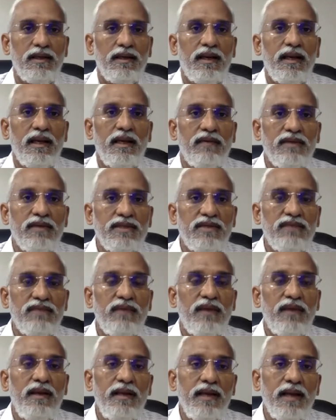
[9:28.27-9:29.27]
Likewise, if
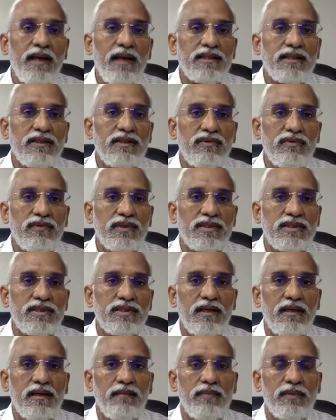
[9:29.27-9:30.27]
any action which was
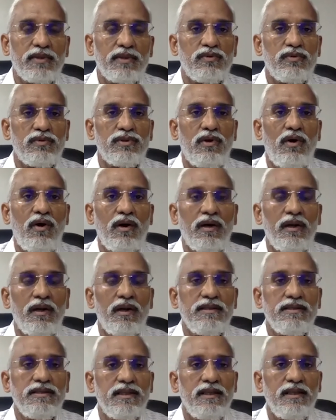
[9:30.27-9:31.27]
taken pursuant to
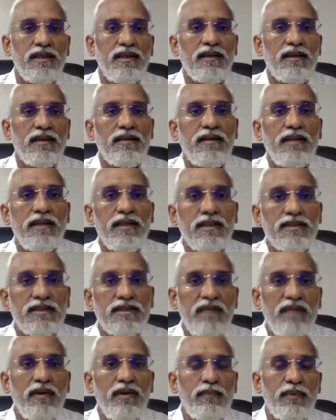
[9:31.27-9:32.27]
ordinance, the
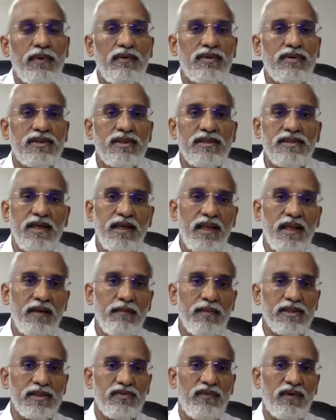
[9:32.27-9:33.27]
saving provisions
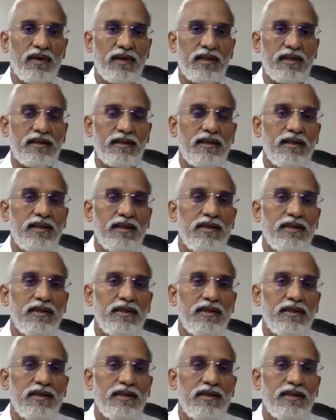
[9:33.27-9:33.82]
enables for that.